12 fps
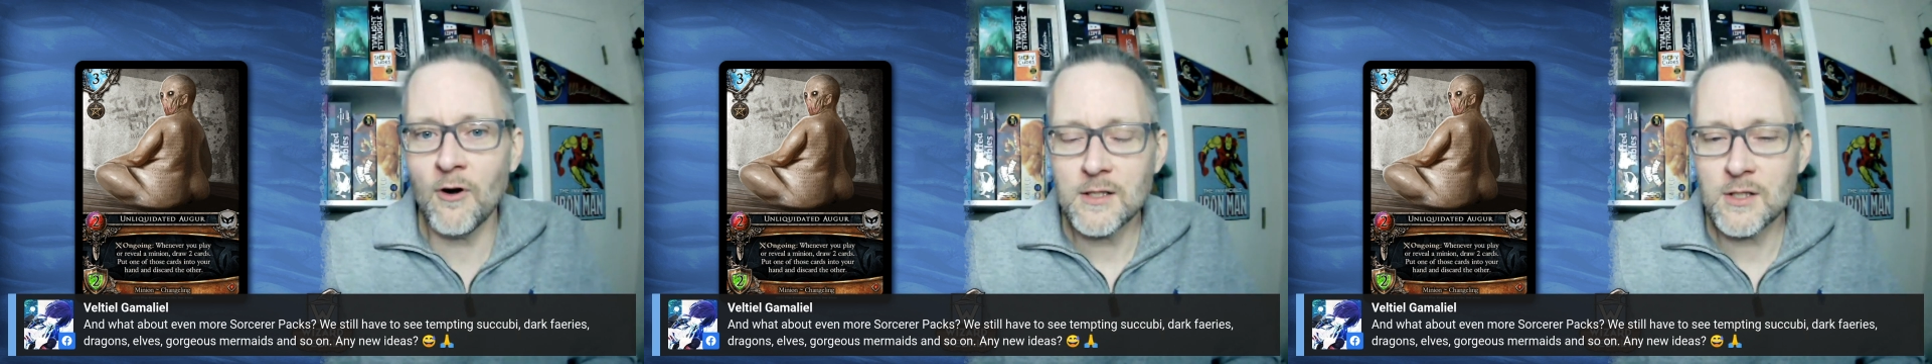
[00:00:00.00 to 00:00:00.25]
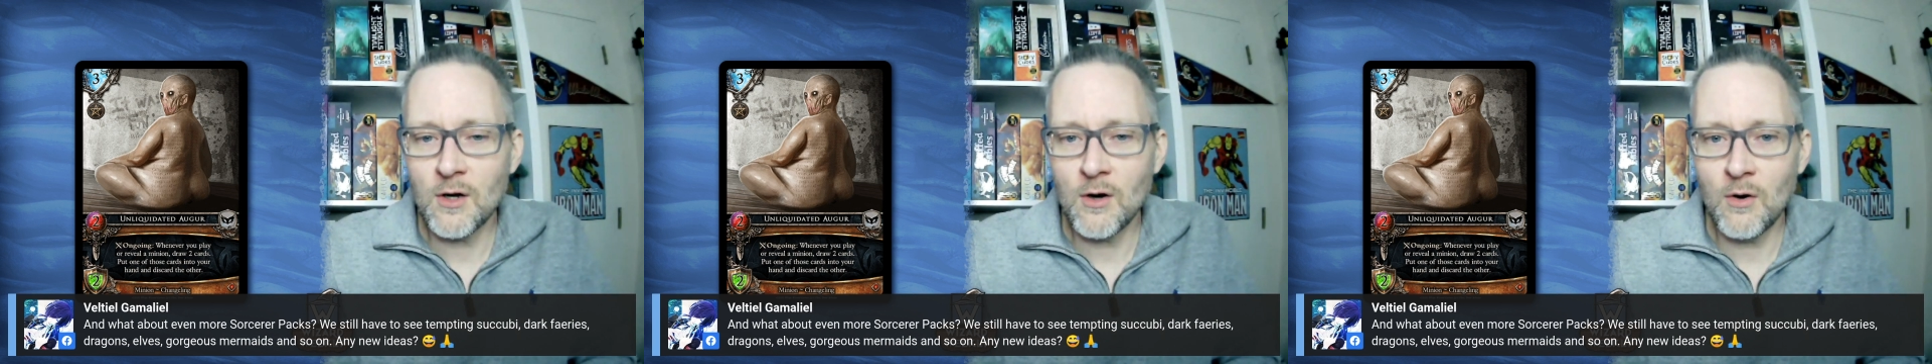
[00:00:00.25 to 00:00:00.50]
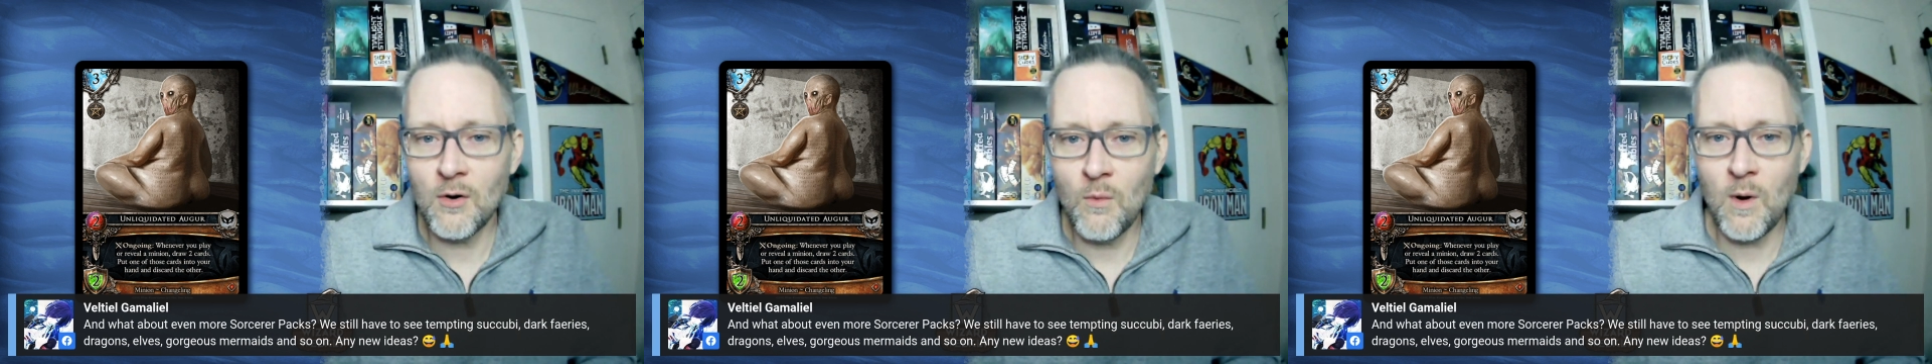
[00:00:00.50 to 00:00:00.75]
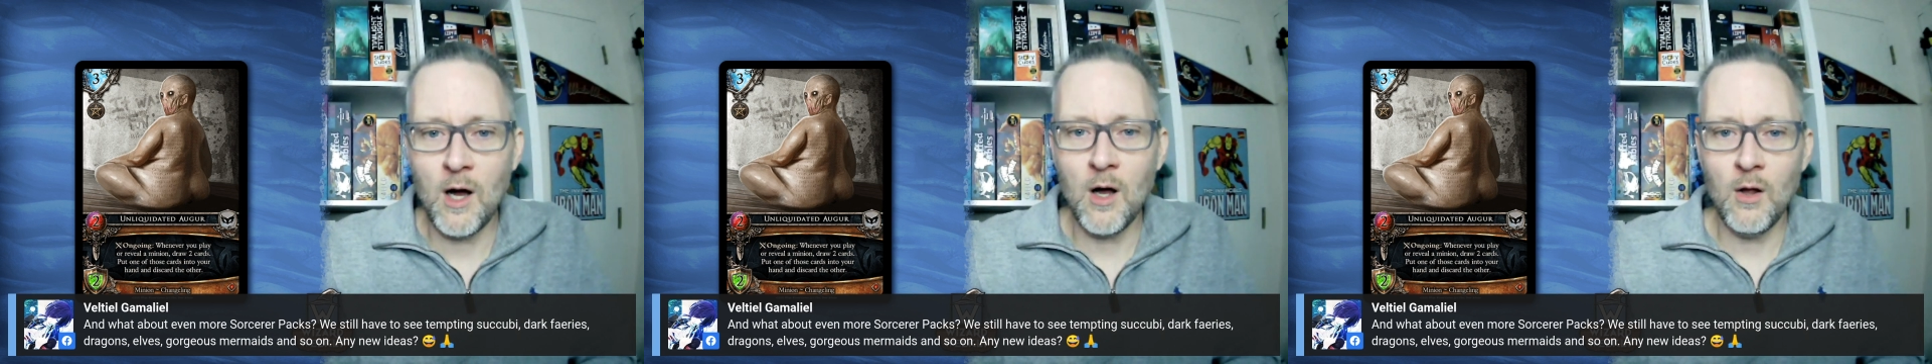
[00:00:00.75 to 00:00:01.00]
So
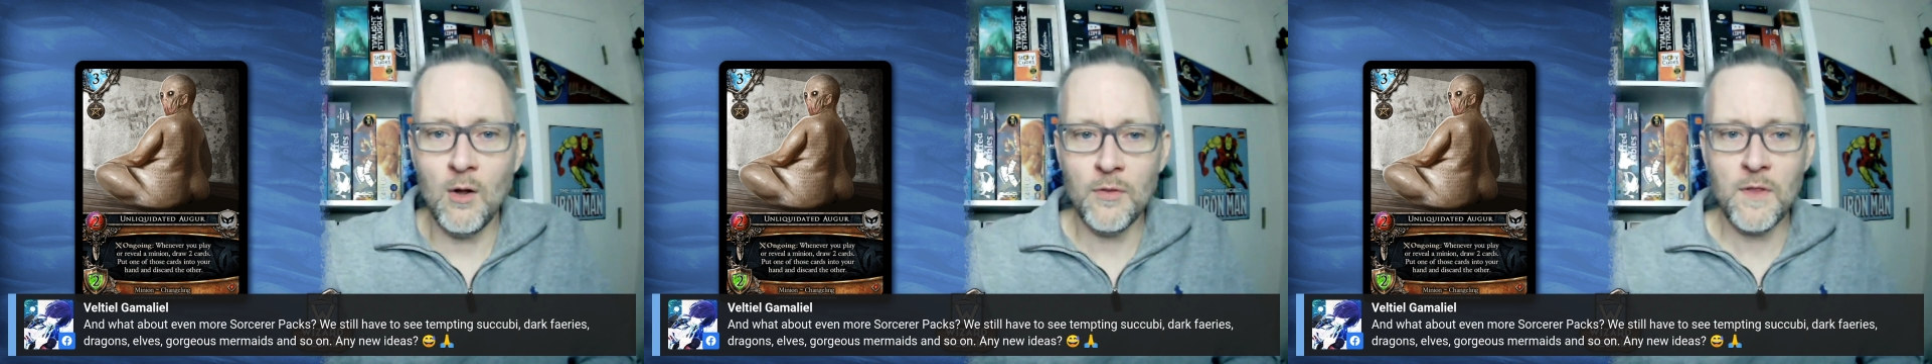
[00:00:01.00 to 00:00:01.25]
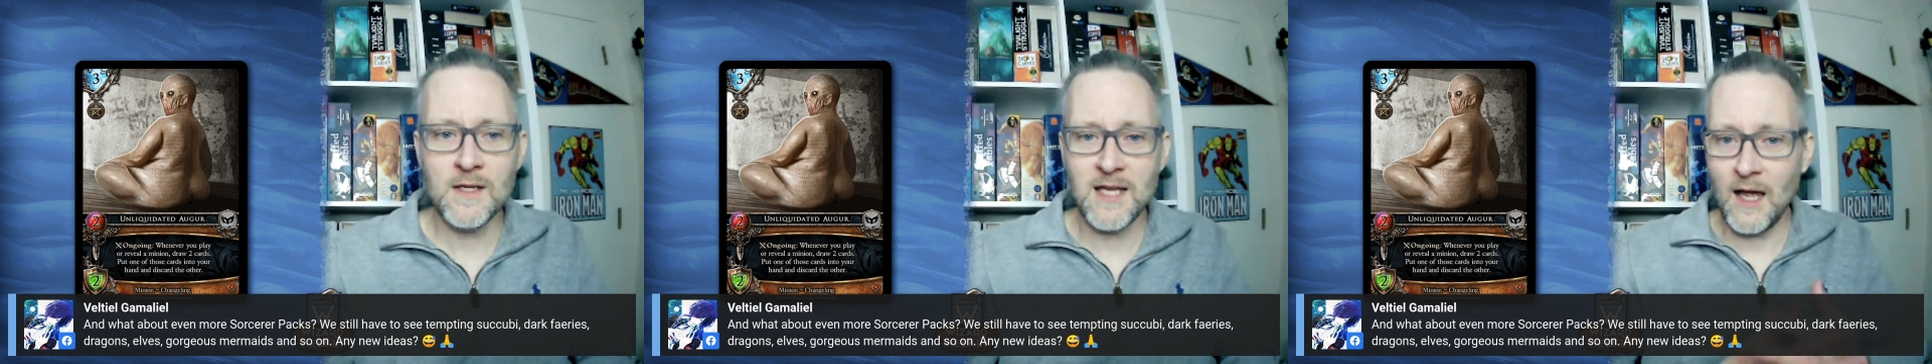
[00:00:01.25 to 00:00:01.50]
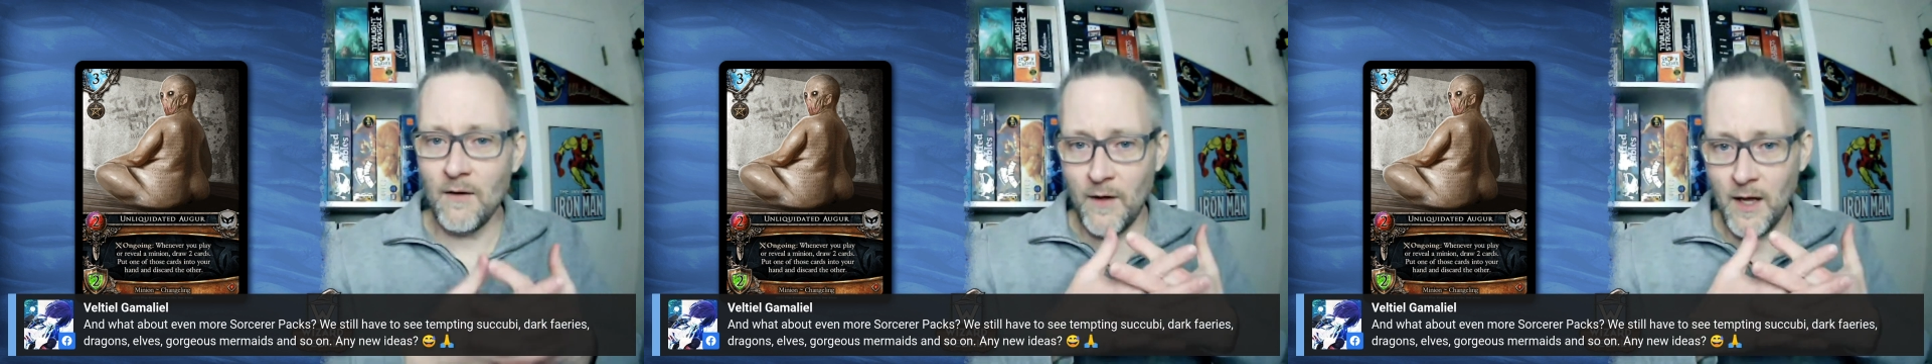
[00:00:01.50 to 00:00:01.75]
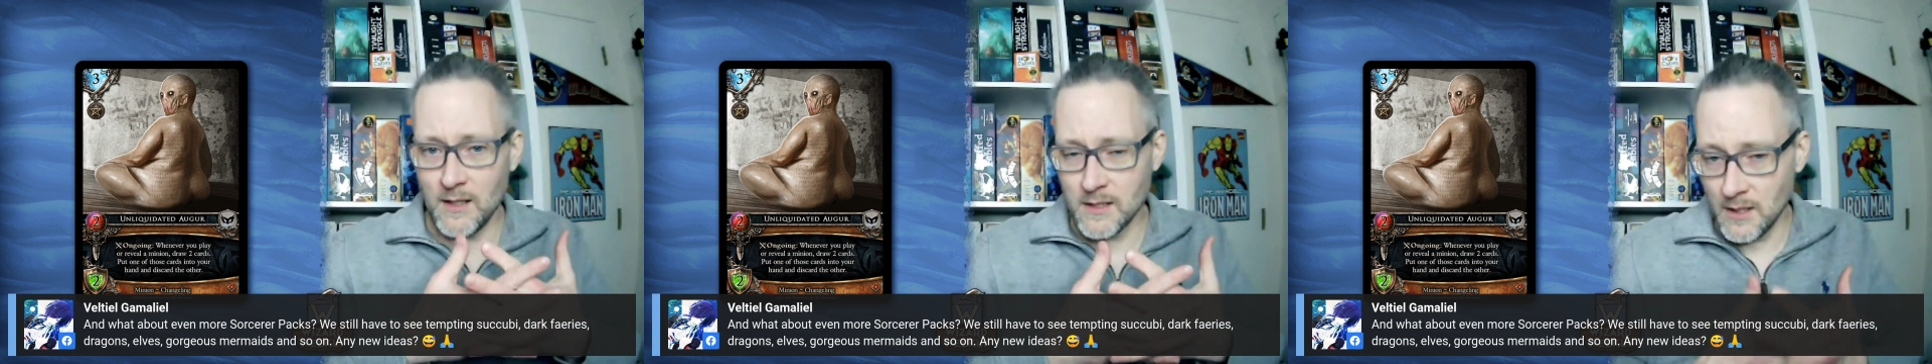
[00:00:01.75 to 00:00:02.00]
while these have
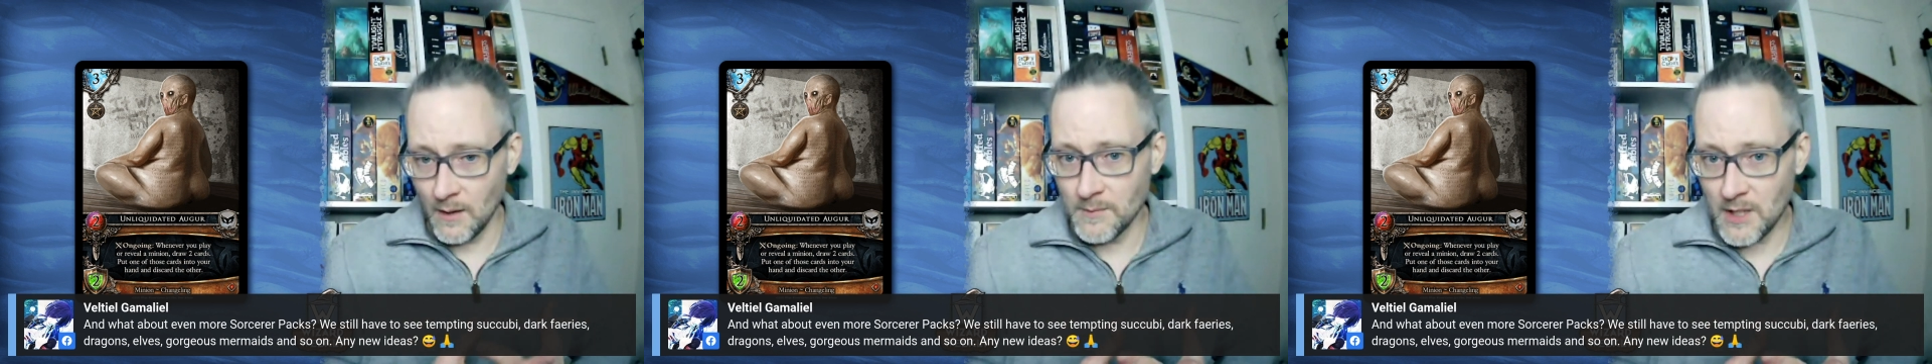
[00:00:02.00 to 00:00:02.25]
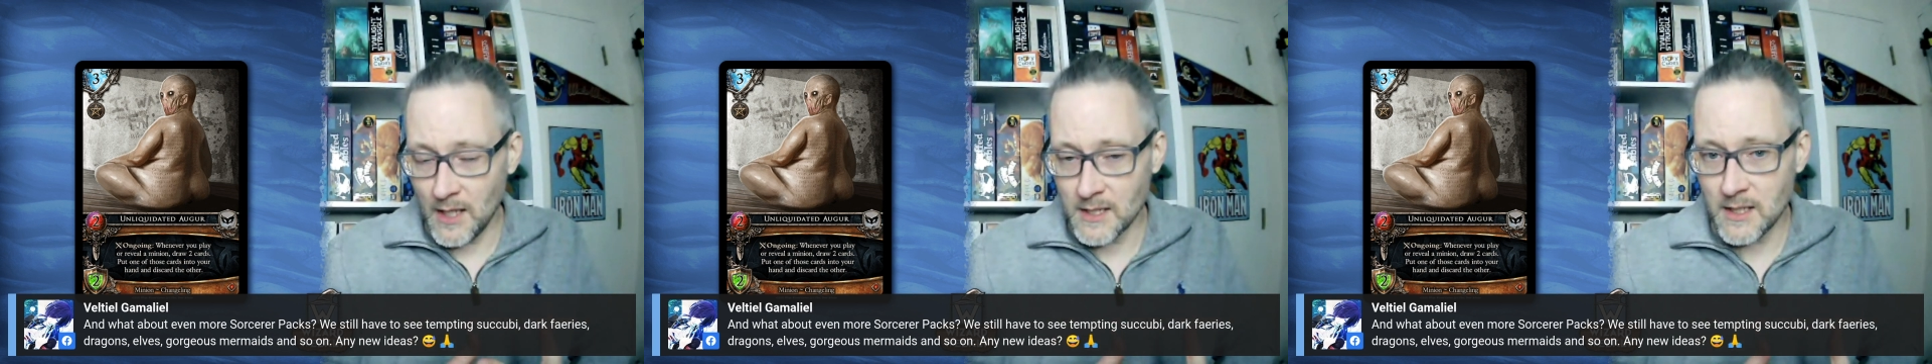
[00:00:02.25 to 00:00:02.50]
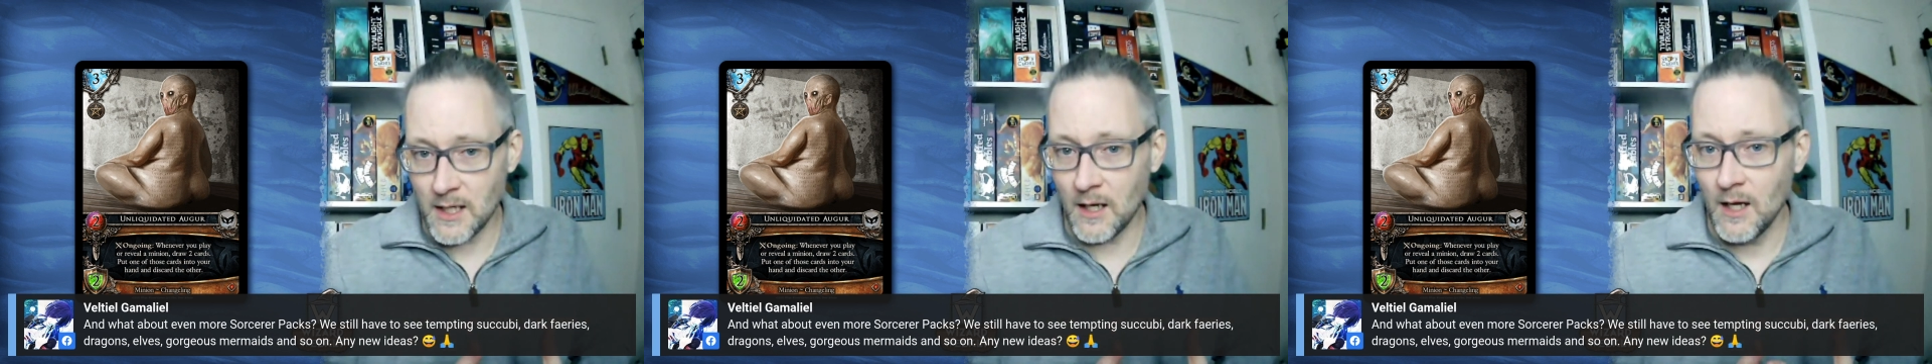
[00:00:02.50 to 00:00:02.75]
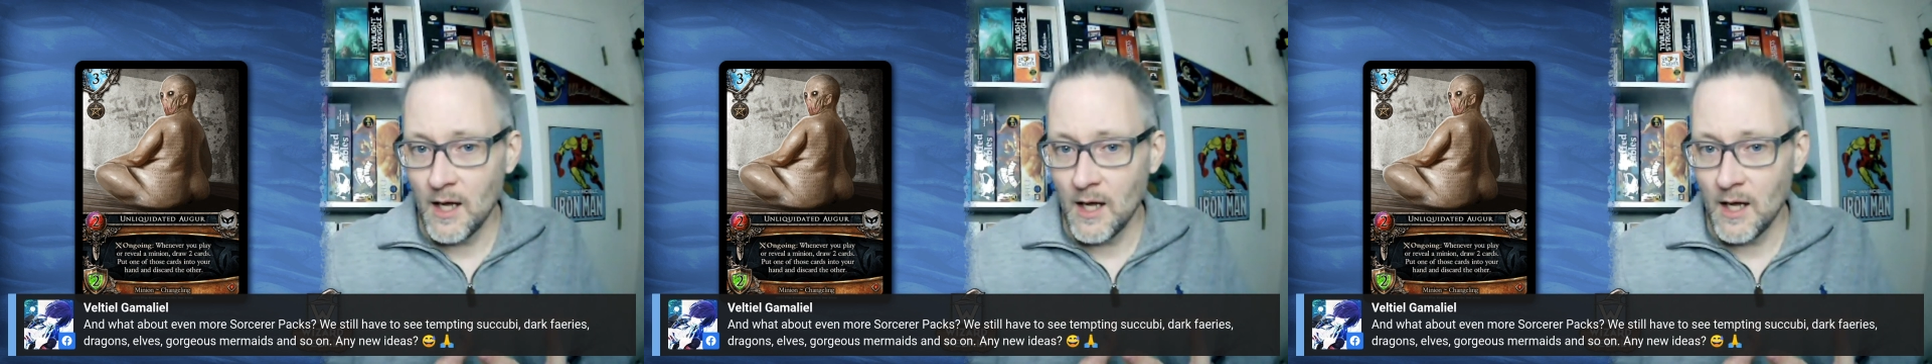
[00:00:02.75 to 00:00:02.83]
had some testing,